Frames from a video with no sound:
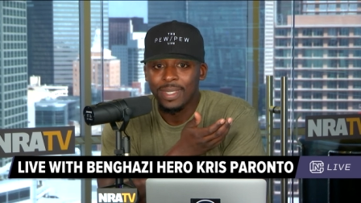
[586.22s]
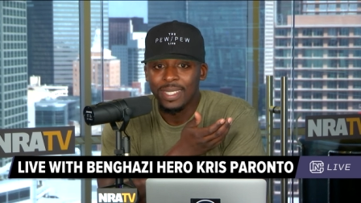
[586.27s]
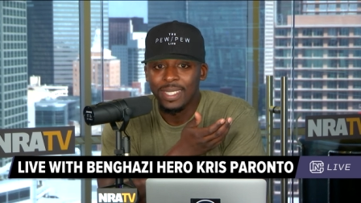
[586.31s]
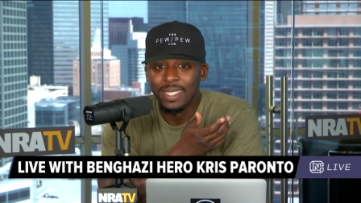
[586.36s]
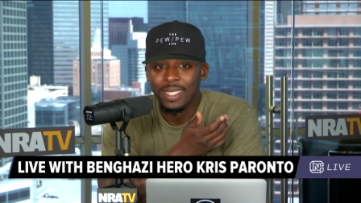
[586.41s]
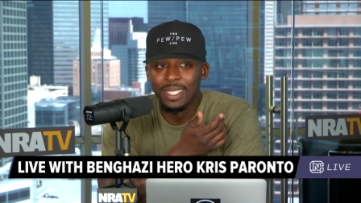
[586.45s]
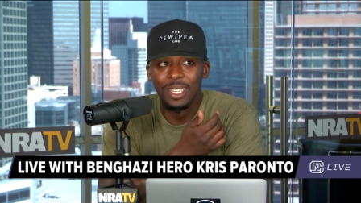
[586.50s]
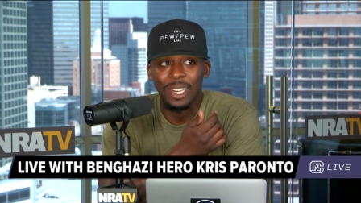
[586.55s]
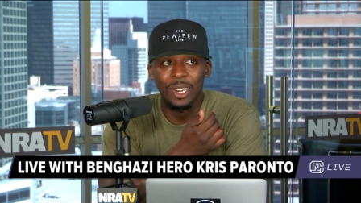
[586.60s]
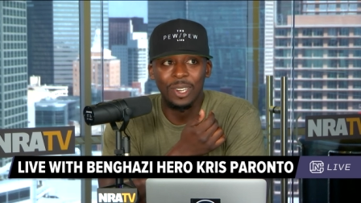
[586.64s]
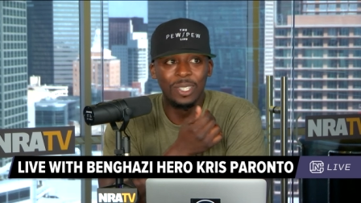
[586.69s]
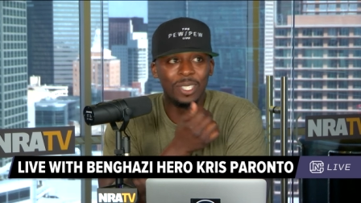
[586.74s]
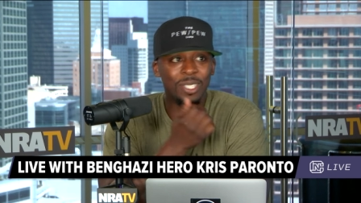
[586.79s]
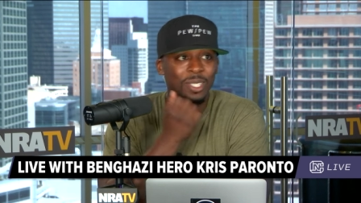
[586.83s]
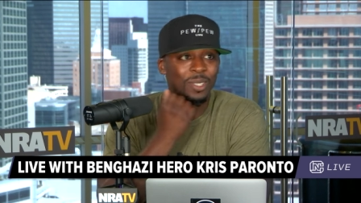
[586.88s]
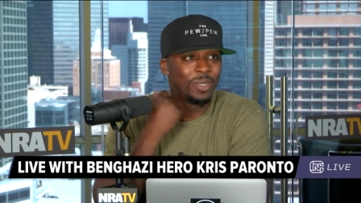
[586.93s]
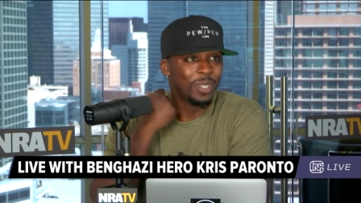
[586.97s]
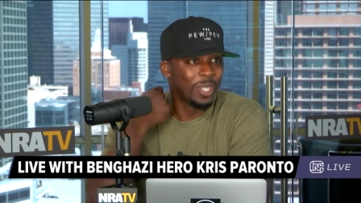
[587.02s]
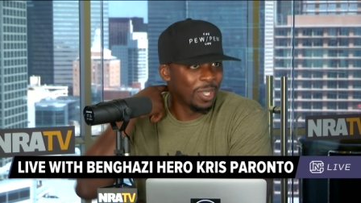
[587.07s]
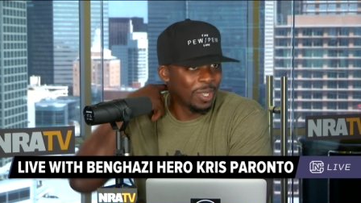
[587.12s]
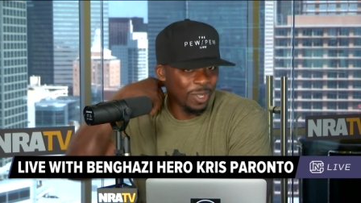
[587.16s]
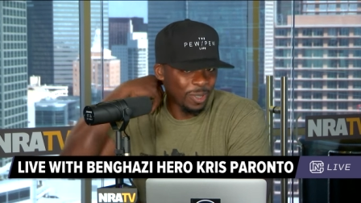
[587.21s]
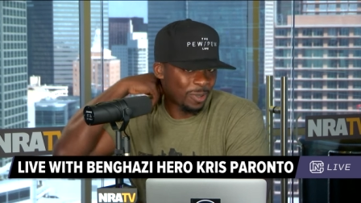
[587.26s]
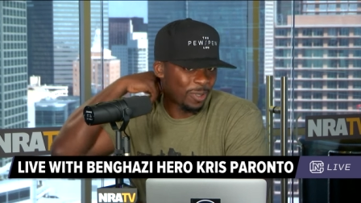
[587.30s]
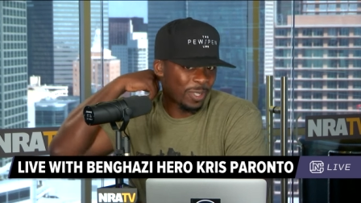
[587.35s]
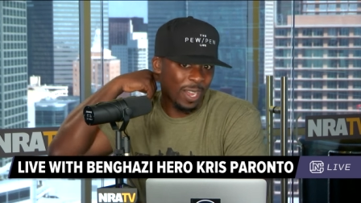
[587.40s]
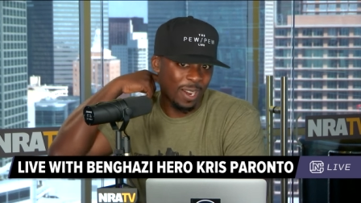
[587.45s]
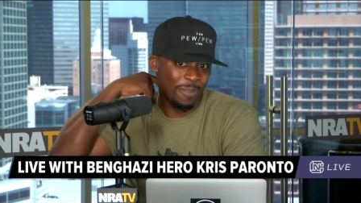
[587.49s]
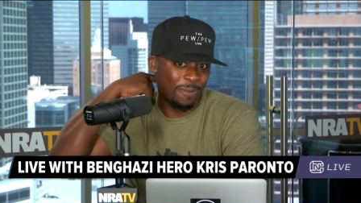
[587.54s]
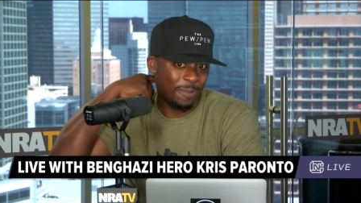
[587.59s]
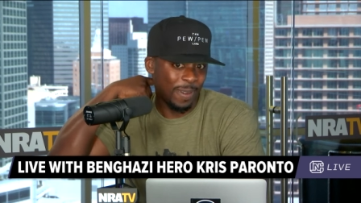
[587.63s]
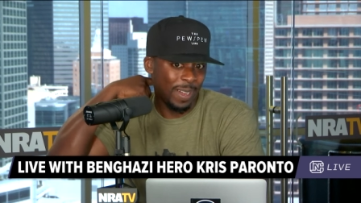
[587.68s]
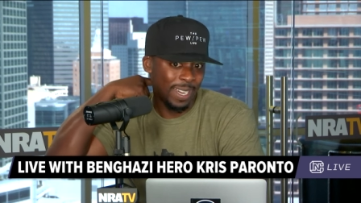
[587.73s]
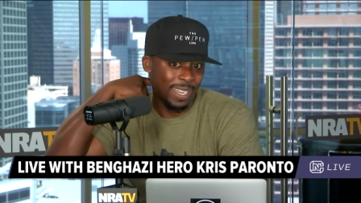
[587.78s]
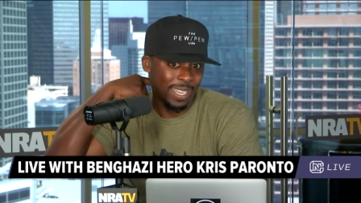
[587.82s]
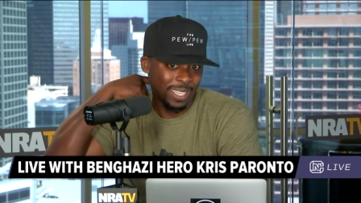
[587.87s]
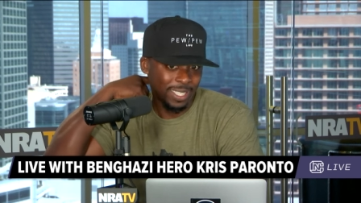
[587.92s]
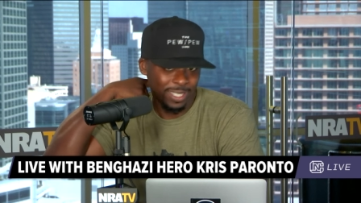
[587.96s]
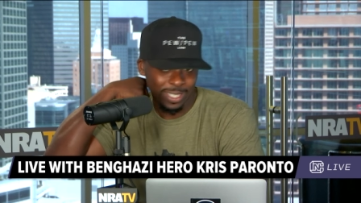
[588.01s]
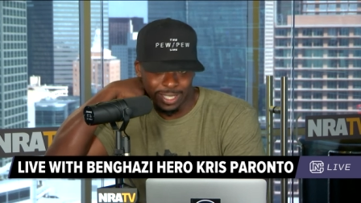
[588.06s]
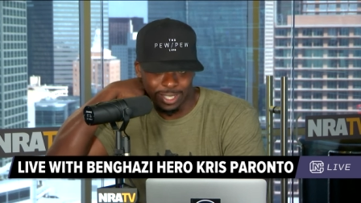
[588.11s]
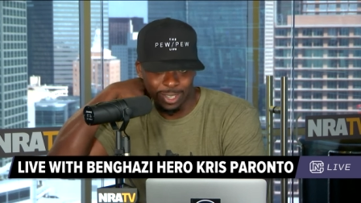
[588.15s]
you know, because you know, it was kind of funny
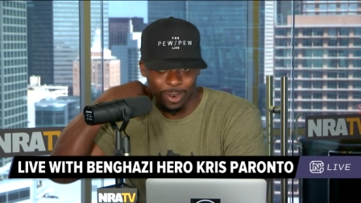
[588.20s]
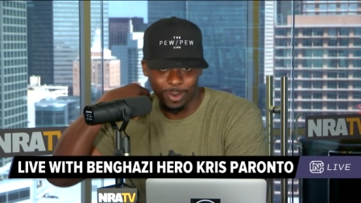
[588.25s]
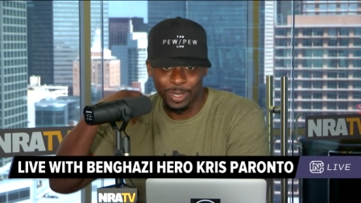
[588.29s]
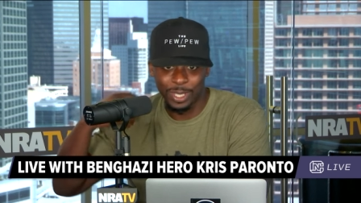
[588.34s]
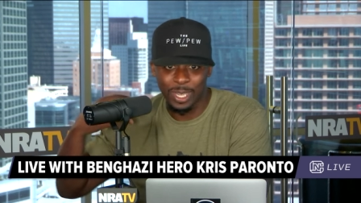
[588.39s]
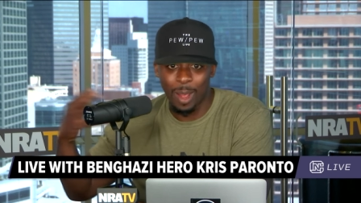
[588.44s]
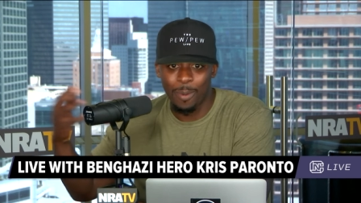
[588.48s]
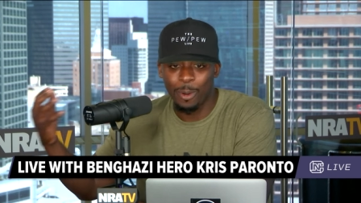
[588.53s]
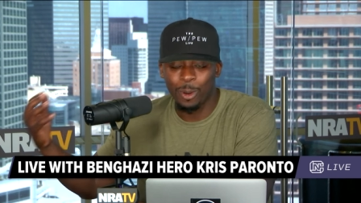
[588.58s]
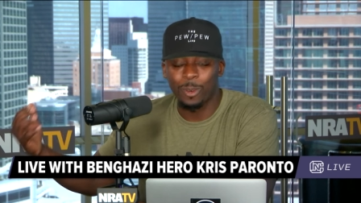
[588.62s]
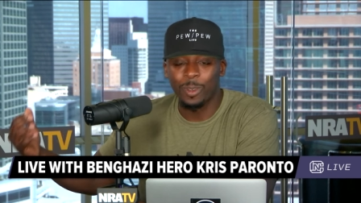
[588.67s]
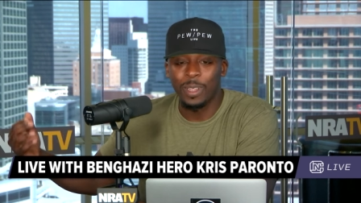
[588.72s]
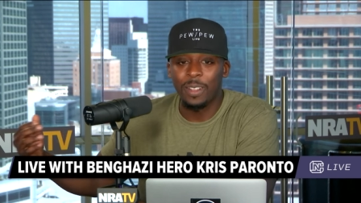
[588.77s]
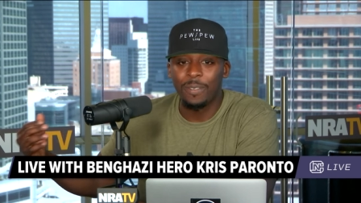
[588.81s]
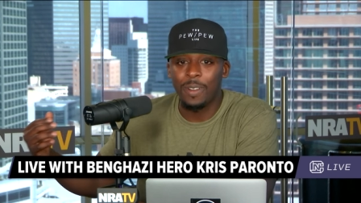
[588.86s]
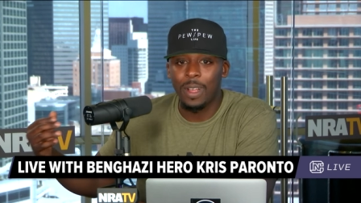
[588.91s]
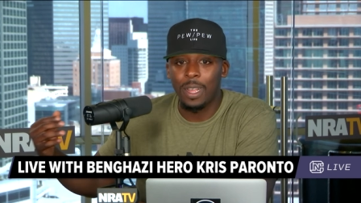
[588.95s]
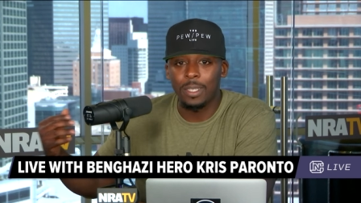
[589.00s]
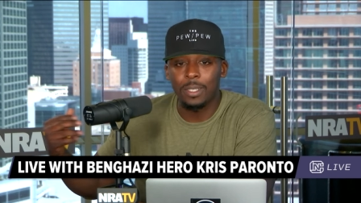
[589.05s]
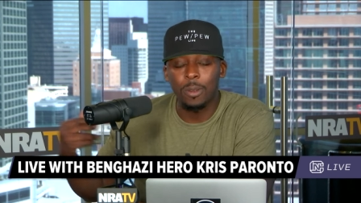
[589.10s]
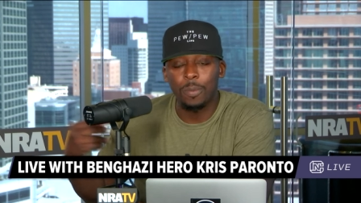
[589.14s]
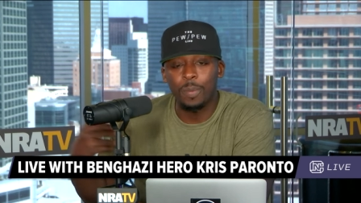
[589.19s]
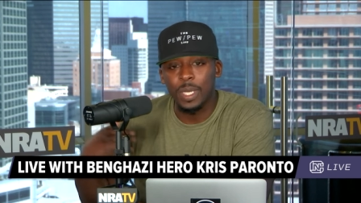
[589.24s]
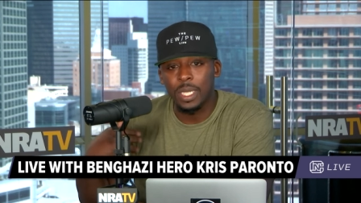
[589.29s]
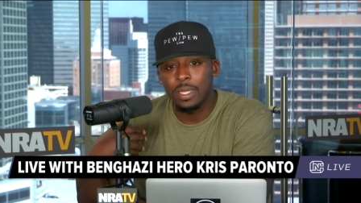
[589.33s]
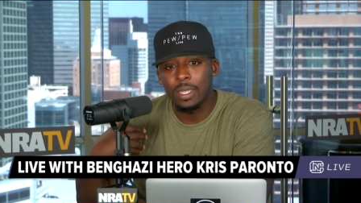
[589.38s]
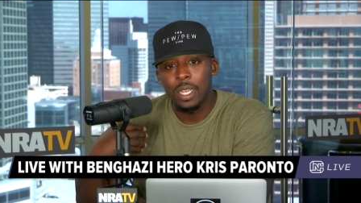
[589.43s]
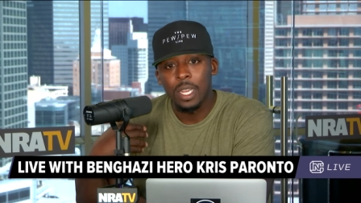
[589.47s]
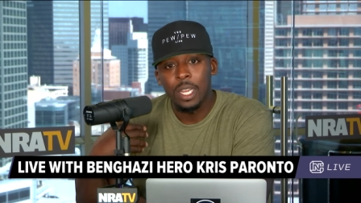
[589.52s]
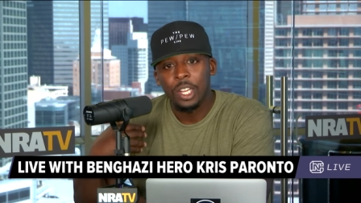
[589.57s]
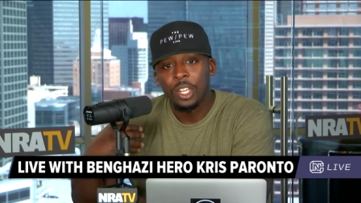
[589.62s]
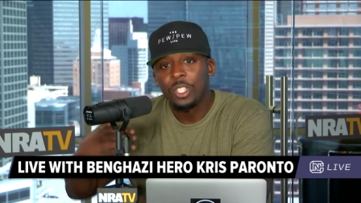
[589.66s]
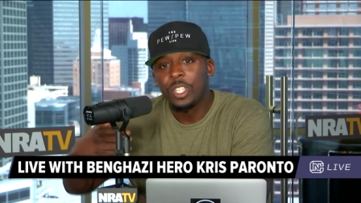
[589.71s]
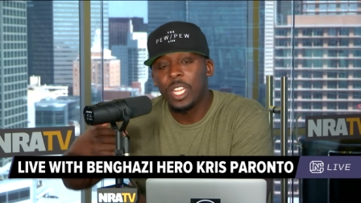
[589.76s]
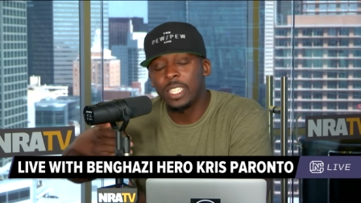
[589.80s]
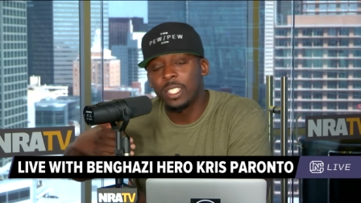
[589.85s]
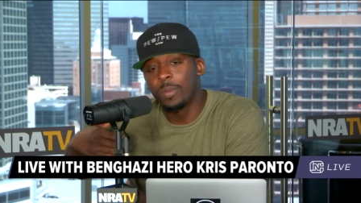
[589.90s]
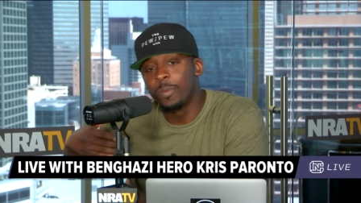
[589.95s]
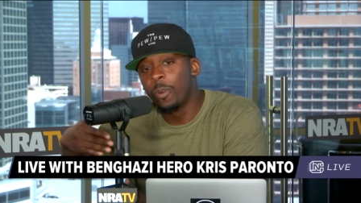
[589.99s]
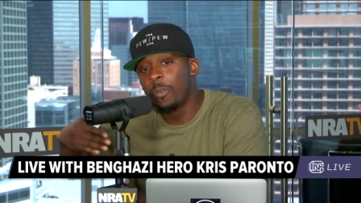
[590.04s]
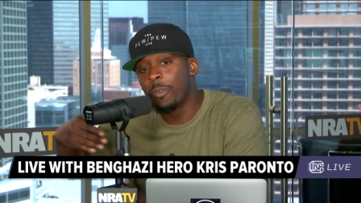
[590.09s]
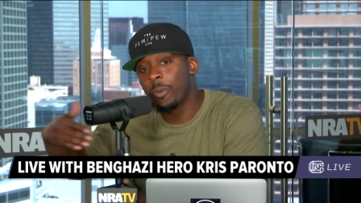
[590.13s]
because he served as comic relief also, but as
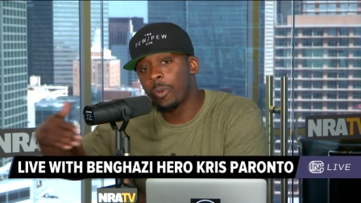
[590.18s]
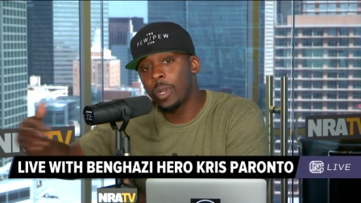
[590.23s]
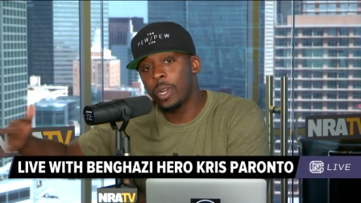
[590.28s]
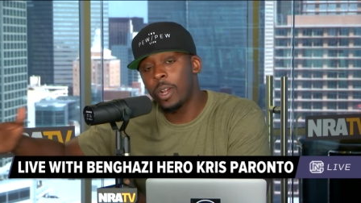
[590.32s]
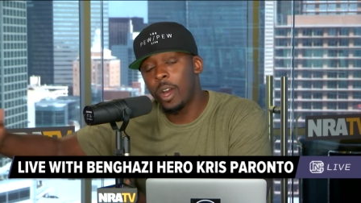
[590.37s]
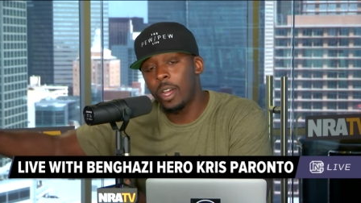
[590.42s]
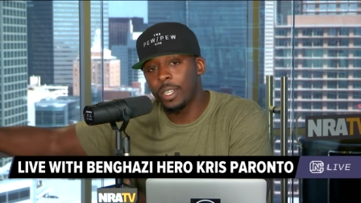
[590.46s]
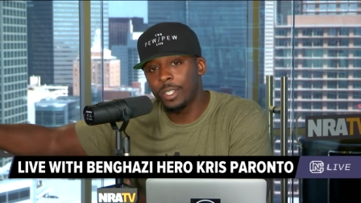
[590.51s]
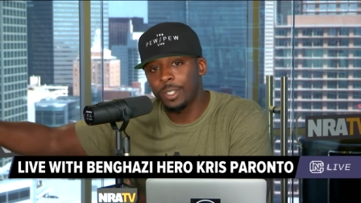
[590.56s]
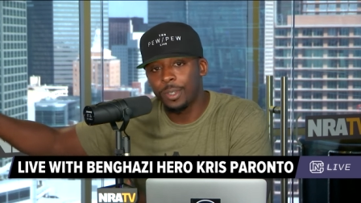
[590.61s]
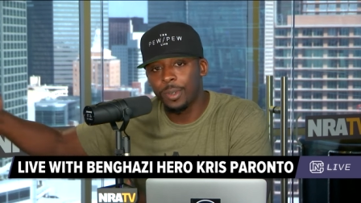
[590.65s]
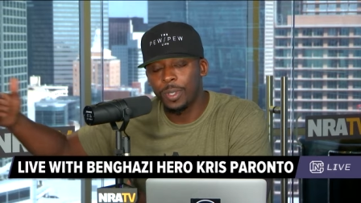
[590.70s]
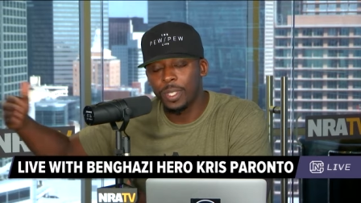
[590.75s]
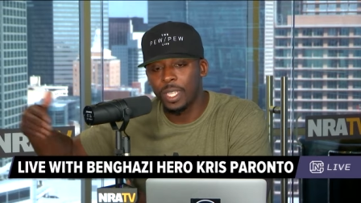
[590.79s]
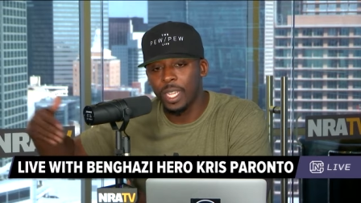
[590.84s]
the movie went on and towards